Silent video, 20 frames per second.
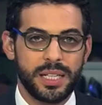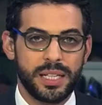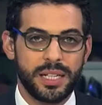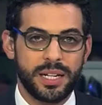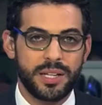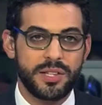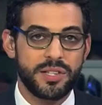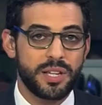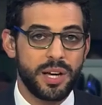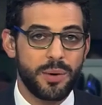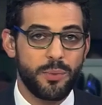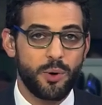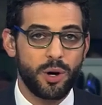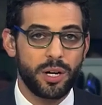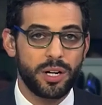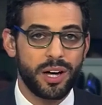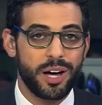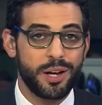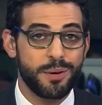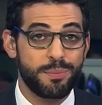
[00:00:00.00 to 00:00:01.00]
In a
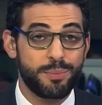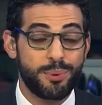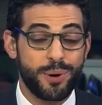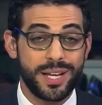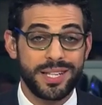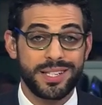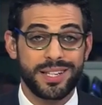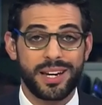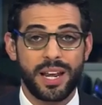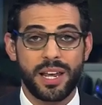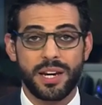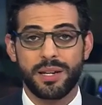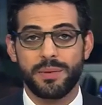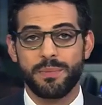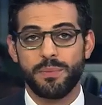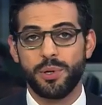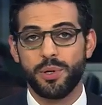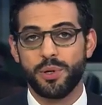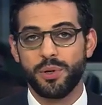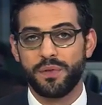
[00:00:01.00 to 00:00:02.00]
somewhat unprecedented
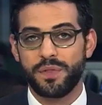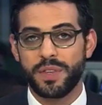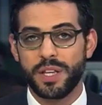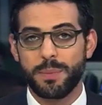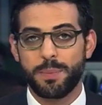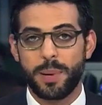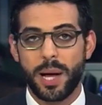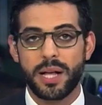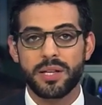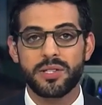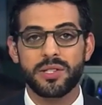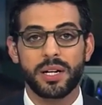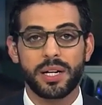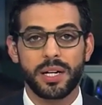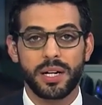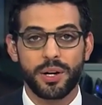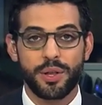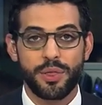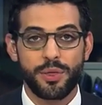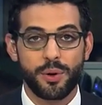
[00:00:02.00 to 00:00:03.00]
move, the
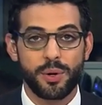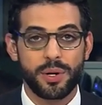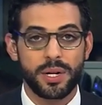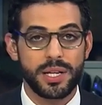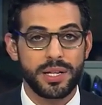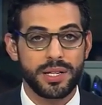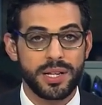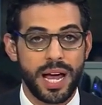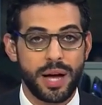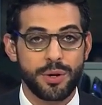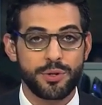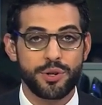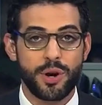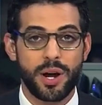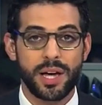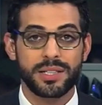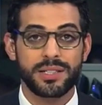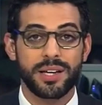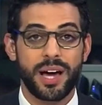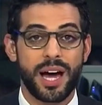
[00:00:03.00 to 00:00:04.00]
Palestinian Authority is now
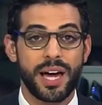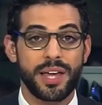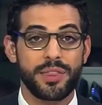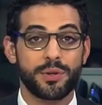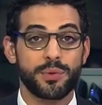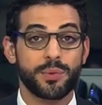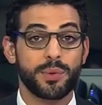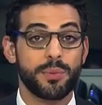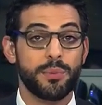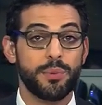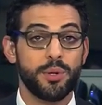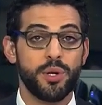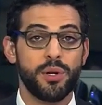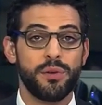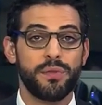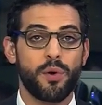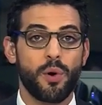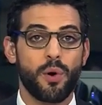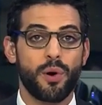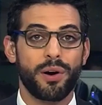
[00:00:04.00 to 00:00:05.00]
trying to either
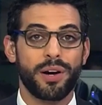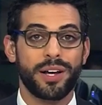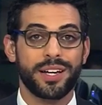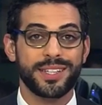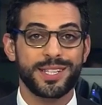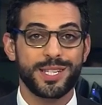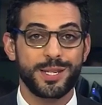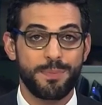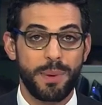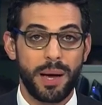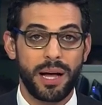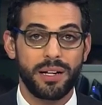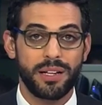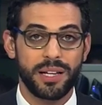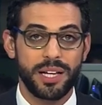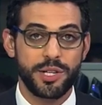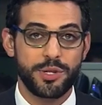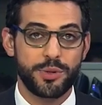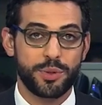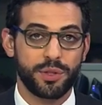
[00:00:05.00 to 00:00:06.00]
remove or expel
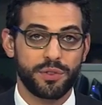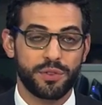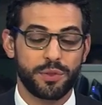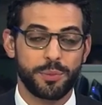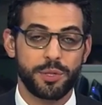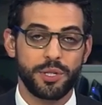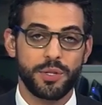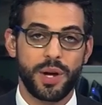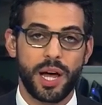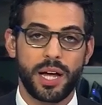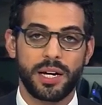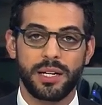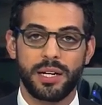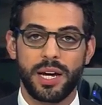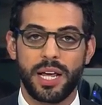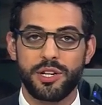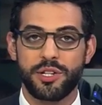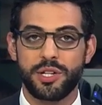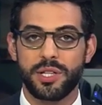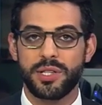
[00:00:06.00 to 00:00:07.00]
Israel from the United
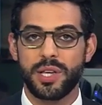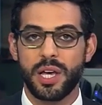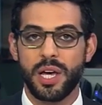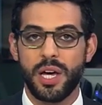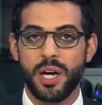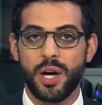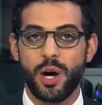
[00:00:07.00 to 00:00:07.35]
Nations